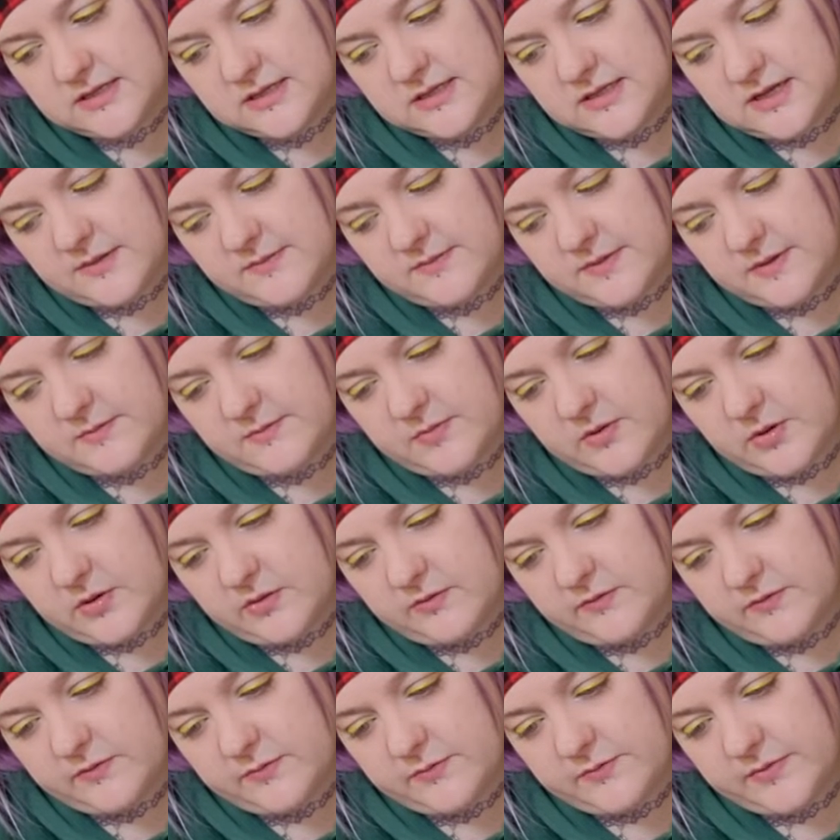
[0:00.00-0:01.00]
Get a big
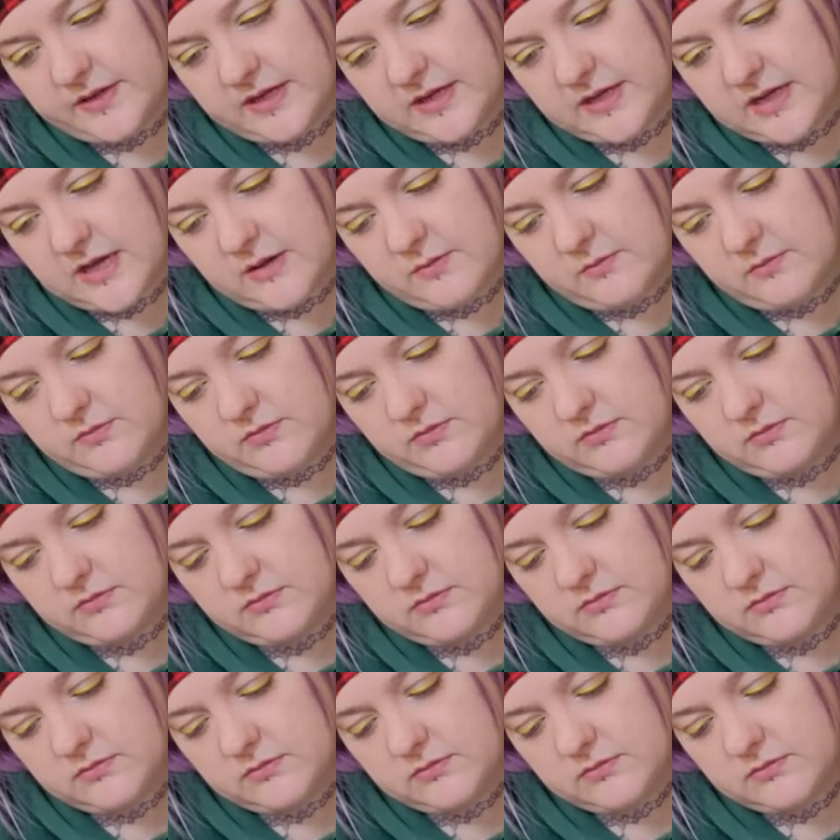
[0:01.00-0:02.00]
bowl from B&M,
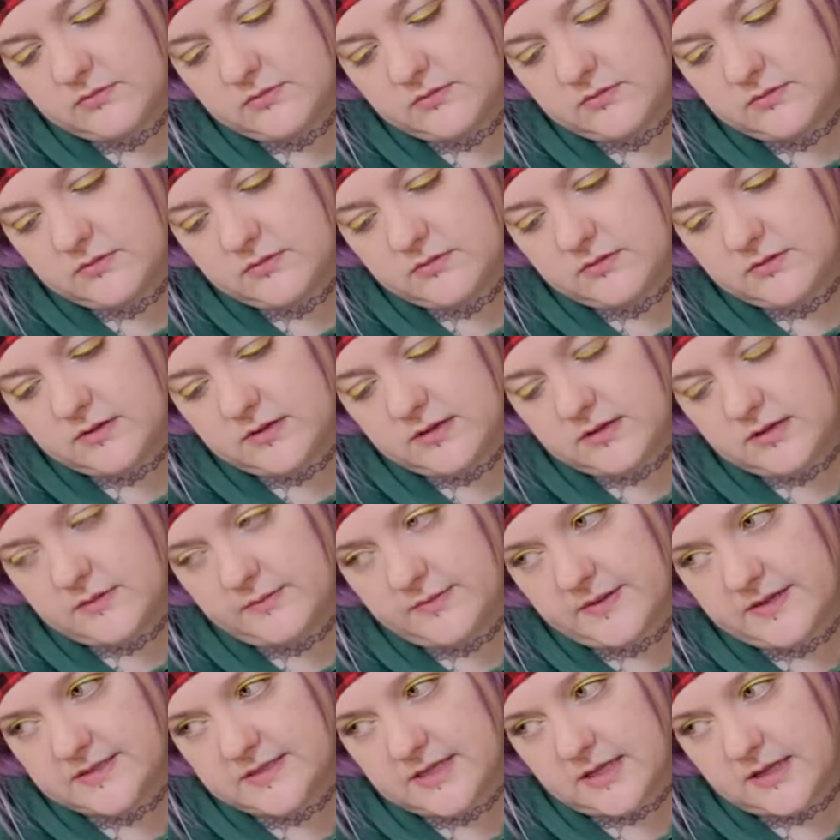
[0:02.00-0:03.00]
like a
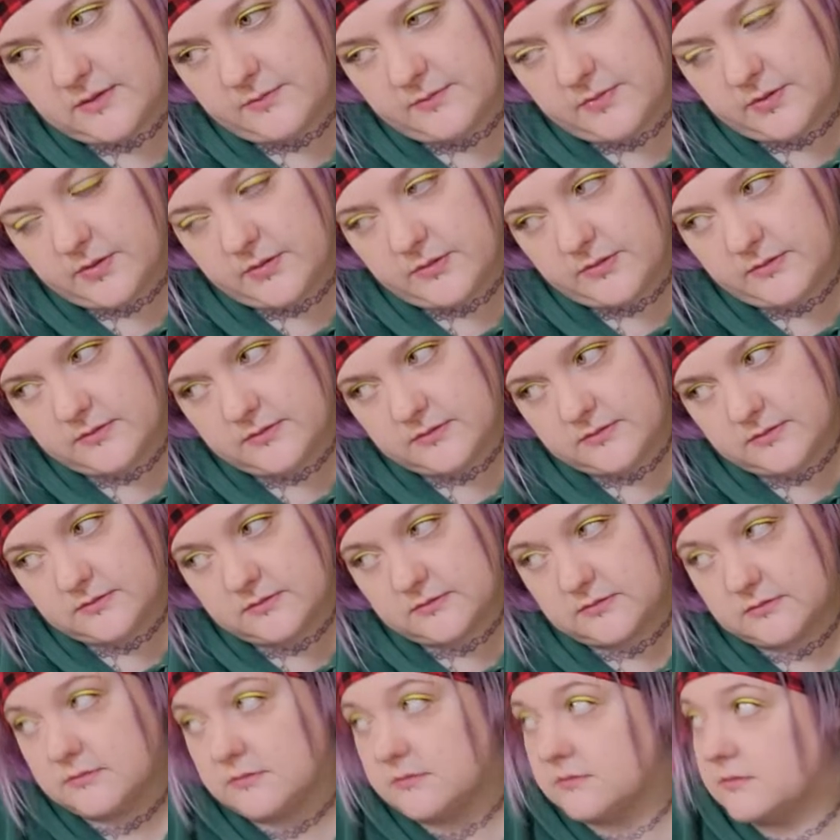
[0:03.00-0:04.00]
big salad bowl.
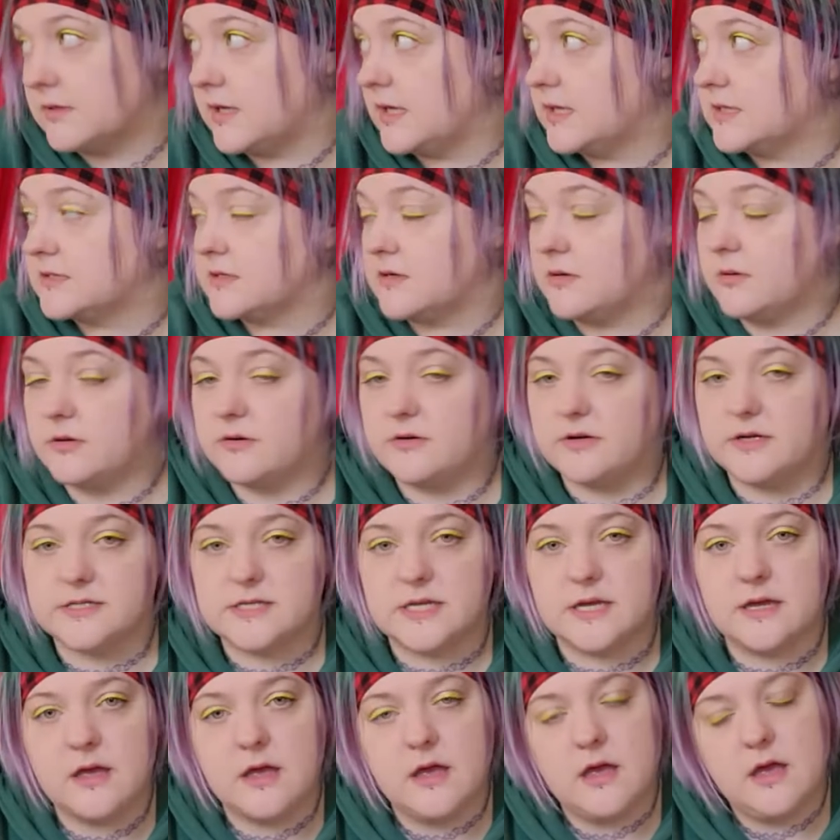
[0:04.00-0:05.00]
Oh, cats are going
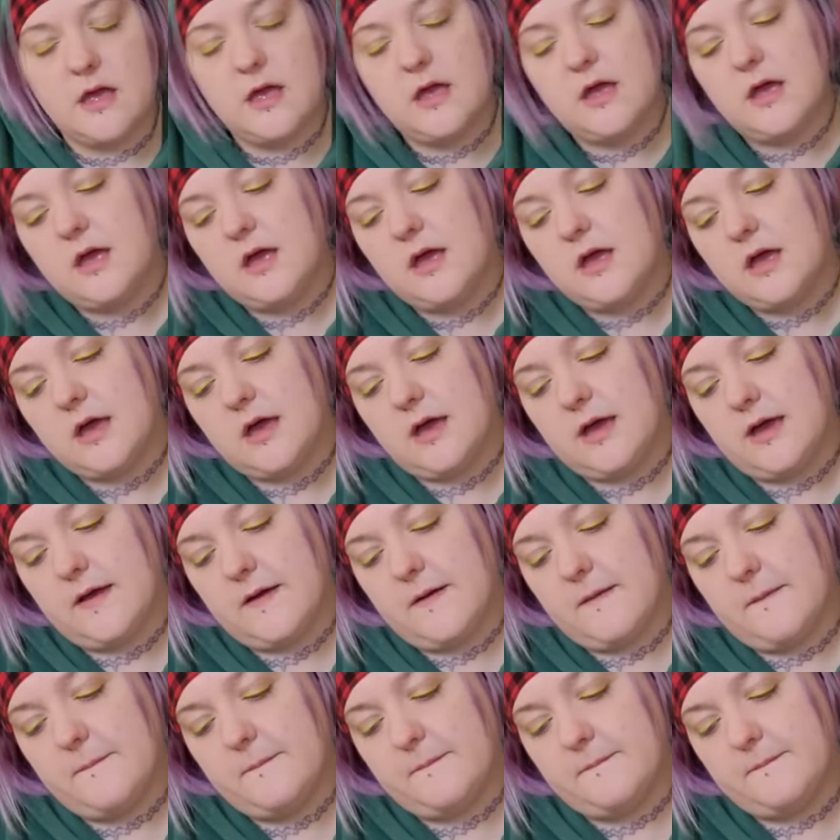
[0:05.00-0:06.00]
crazy.
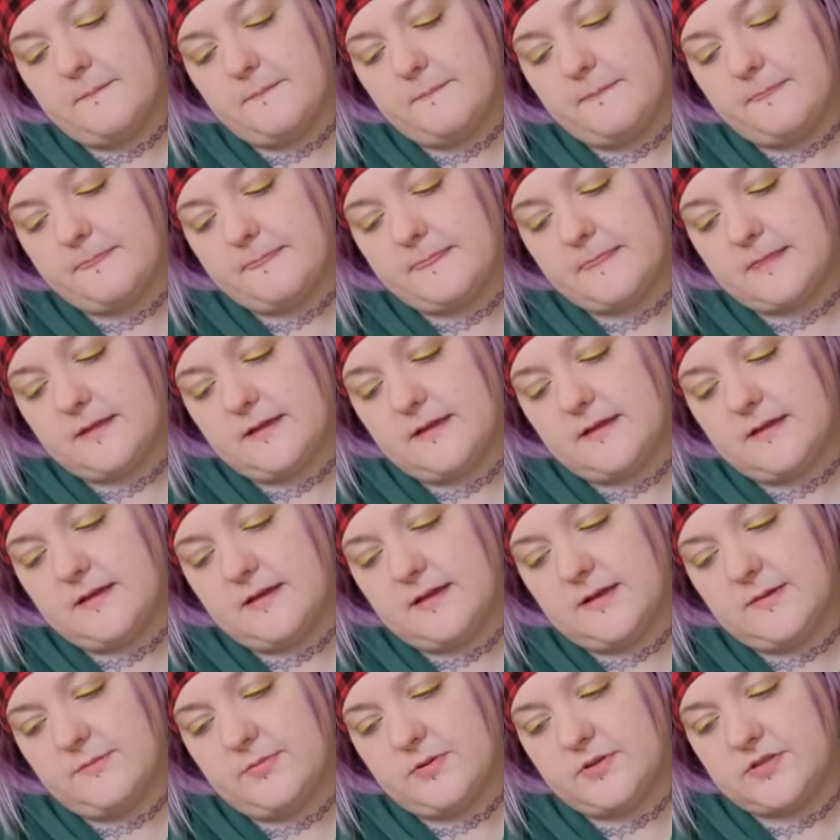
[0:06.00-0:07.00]
And
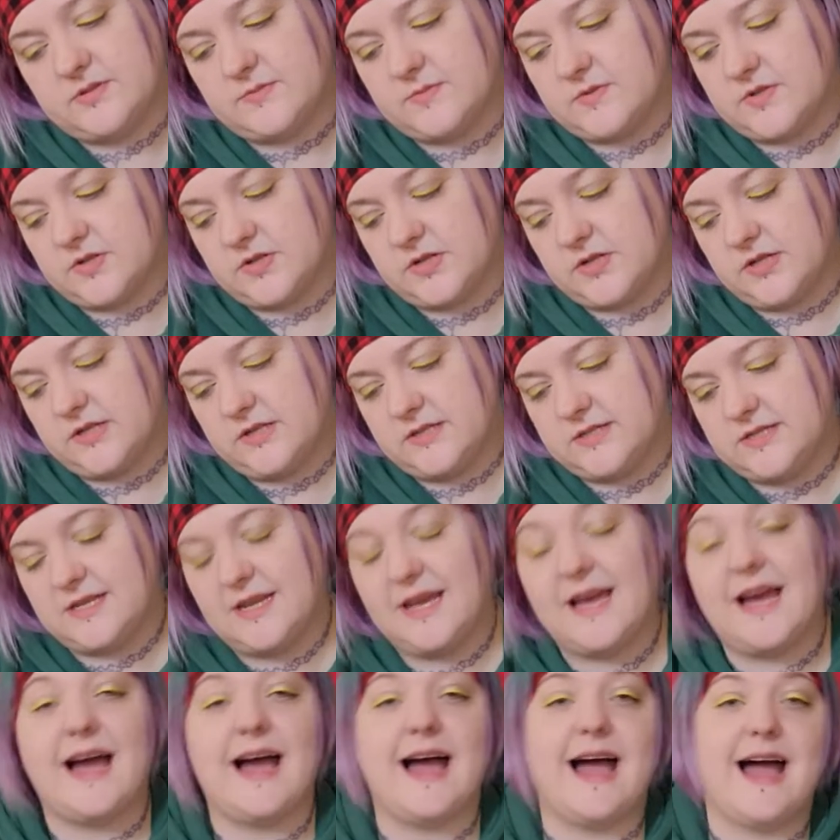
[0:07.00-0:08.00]
put some succulents in
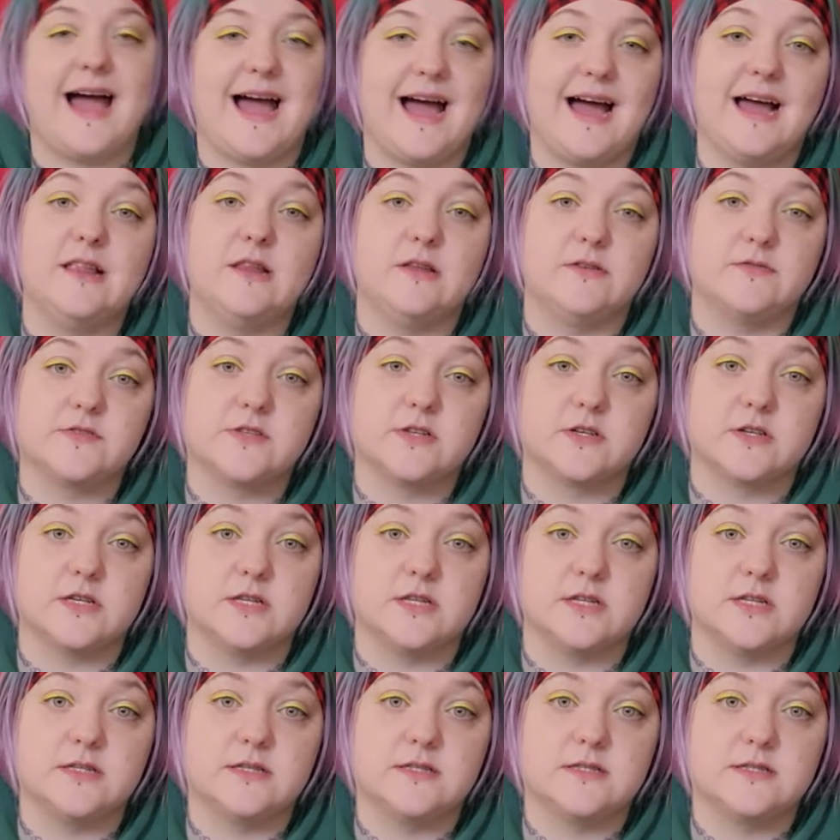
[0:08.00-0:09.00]
it. I love
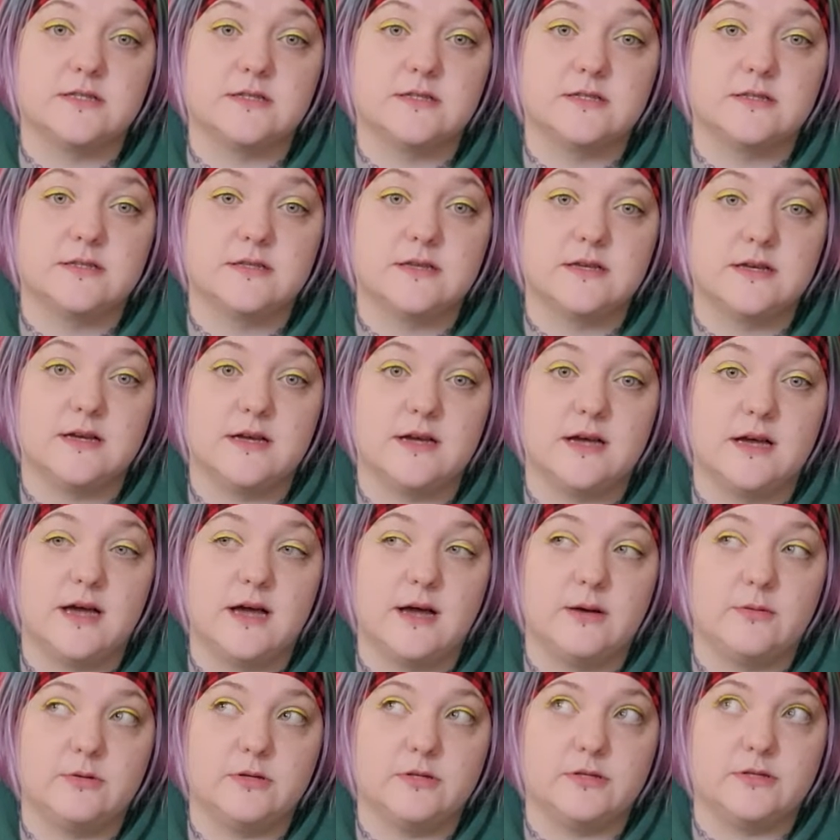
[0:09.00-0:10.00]
succulents.
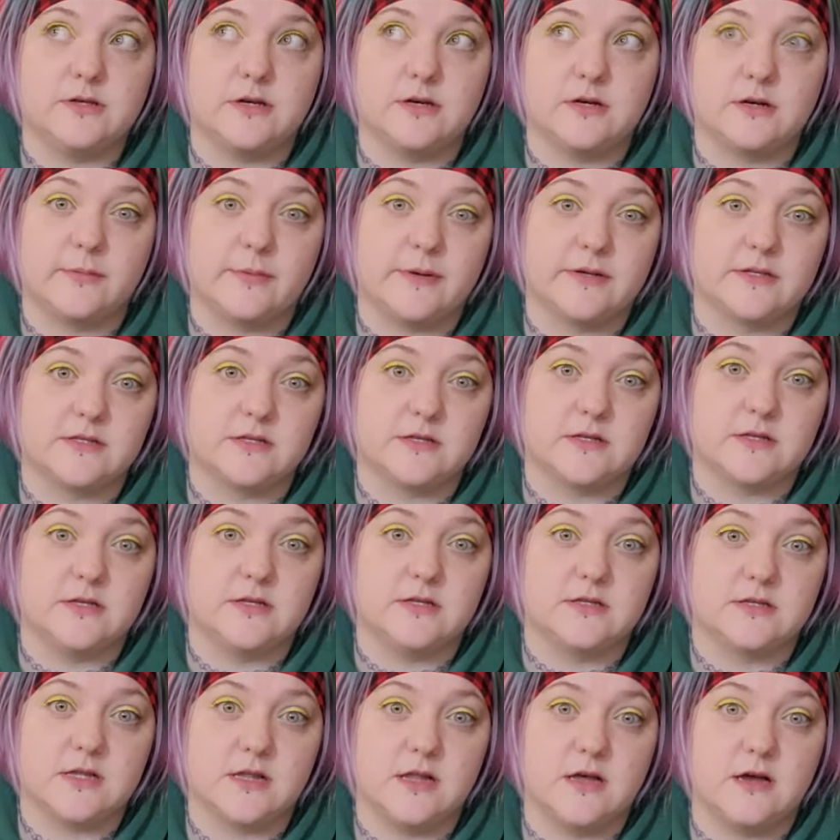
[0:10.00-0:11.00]
I will talk about
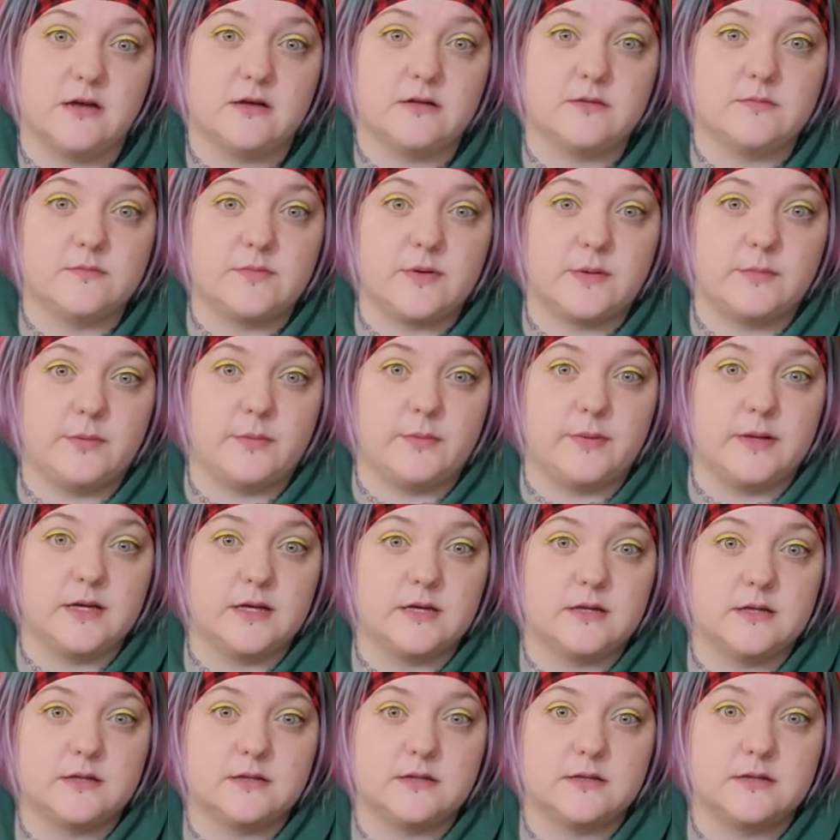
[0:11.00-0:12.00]
succulents a lot, probably,
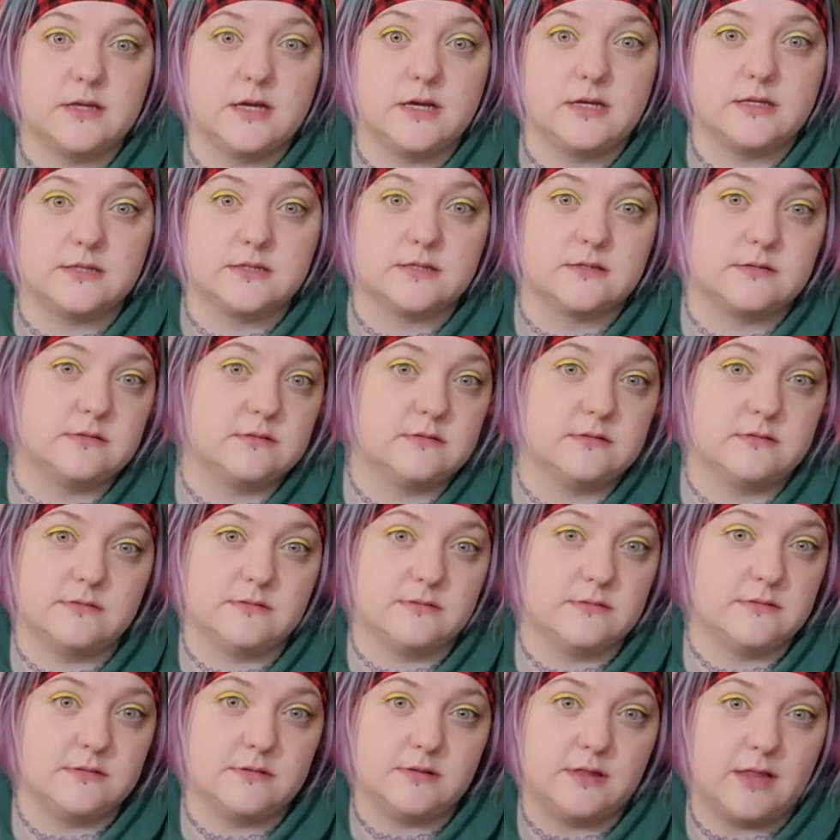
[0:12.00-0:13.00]
at
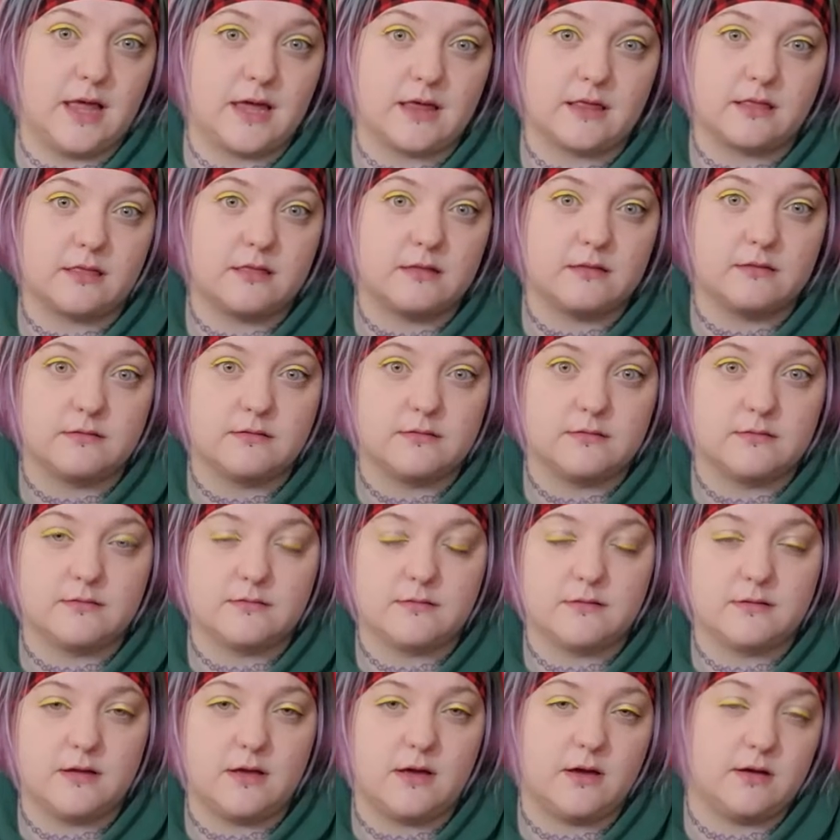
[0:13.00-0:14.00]
length,
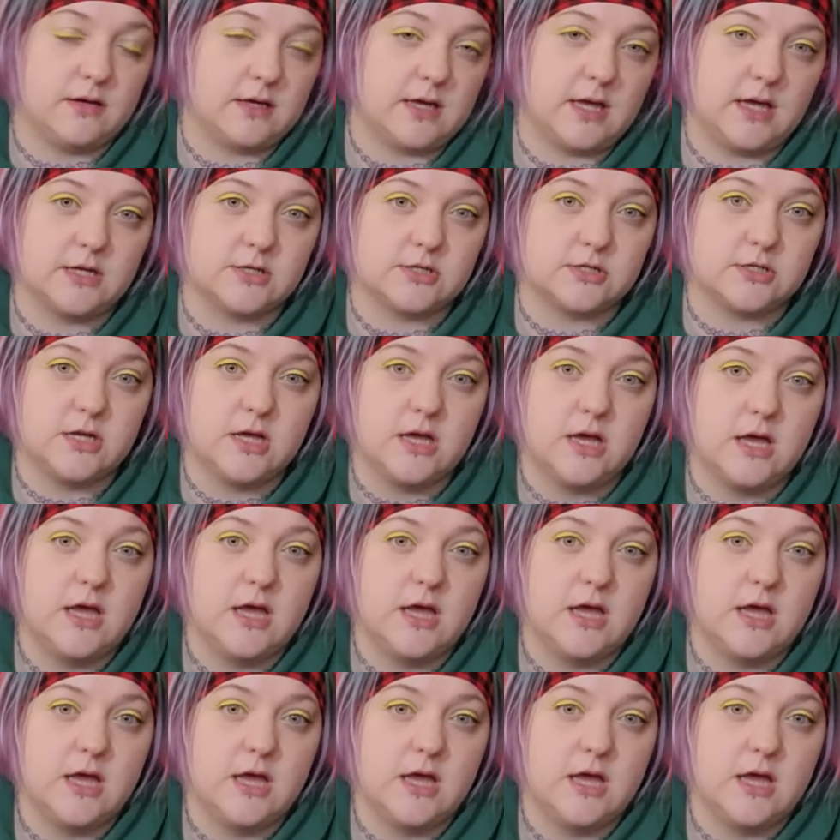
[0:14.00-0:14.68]
on occasion.